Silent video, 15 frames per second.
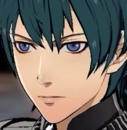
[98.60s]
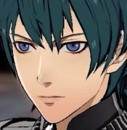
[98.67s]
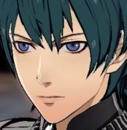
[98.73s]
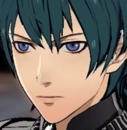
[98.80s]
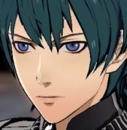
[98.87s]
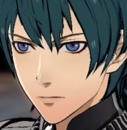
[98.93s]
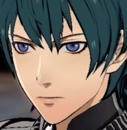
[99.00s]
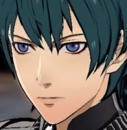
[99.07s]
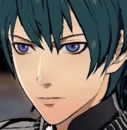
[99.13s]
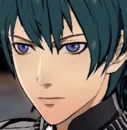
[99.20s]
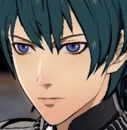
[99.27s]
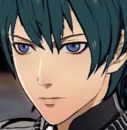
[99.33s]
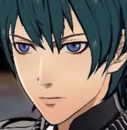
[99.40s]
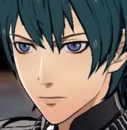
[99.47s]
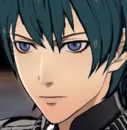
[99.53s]

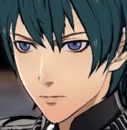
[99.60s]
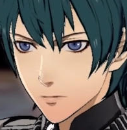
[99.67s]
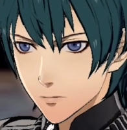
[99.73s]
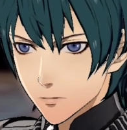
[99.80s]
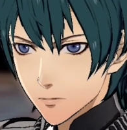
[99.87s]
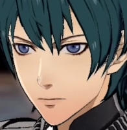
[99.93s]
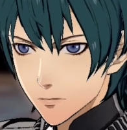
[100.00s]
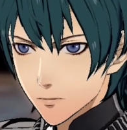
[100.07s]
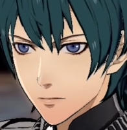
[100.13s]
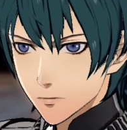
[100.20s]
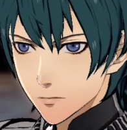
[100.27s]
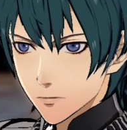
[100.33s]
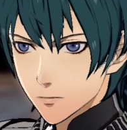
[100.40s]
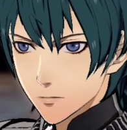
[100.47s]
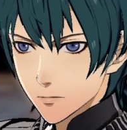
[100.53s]

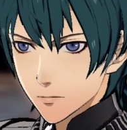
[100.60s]
Nothing is said.